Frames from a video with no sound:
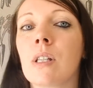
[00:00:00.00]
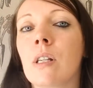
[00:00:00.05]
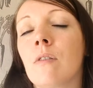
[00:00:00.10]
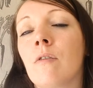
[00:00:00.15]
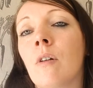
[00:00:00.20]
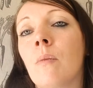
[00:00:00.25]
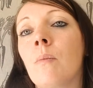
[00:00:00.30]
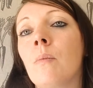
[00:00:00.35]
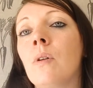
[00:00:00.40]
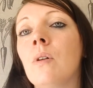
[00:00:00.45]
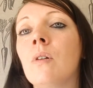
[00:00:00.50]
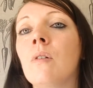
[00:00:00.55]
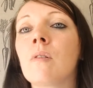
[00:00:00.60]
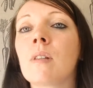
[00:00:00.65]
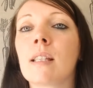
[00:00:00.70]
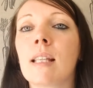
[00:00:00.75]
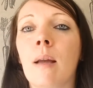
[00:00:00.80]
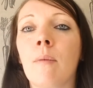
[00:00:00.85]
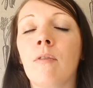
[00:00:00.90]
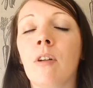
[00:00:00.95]
it removes
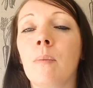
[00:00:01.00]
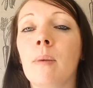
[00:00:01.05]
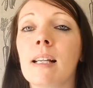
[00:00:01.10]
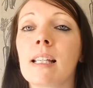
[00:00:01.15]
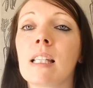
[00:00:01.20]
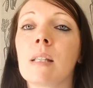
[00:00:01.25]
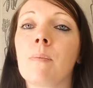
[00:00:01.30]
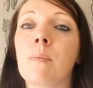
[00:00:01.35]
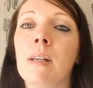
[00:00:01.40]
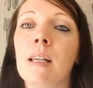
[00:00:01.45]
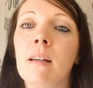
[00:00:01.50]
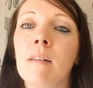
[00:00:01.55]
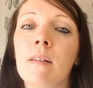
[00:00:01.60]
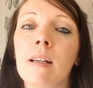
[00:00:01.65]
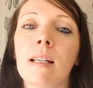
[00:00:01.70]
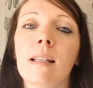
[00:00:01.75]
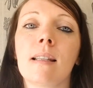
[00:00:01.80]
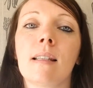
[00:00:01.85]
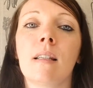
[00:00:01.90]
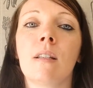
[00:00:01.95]
them from
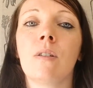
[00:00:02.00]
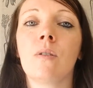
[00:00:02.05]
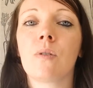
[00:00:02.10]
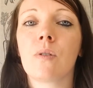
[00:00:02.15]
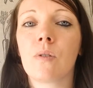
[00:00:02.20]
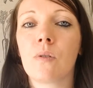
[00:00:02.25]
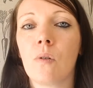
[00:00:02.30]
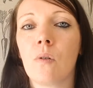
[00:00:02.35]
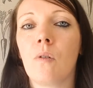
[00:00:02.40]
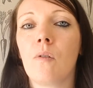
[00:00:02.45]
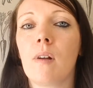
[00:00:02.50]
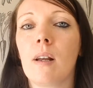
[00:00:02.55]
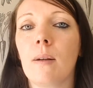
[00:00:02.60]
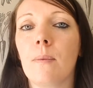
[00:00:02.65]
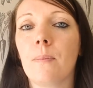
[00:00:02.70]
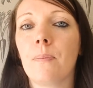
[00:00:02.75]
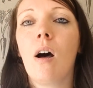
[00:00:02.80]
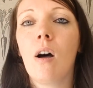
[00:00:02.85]
experiencing your story.